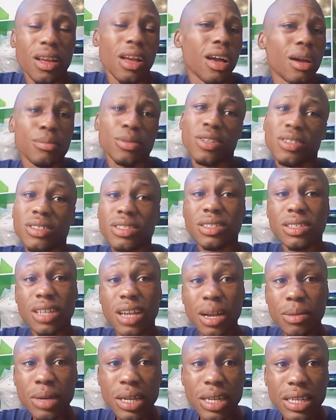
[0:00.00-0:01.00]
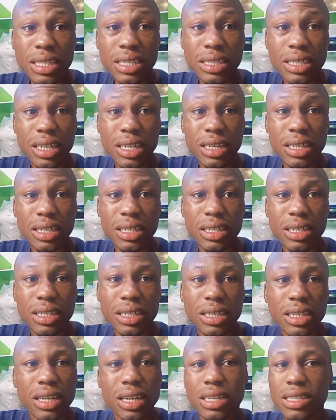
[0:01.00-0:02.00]
I'm not a scammer either,
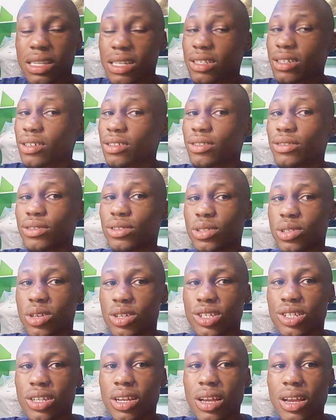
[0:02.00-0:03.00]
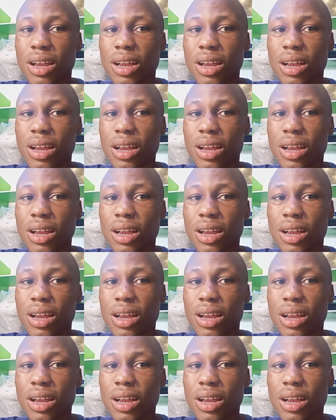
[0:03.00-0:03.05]
and I don't do such.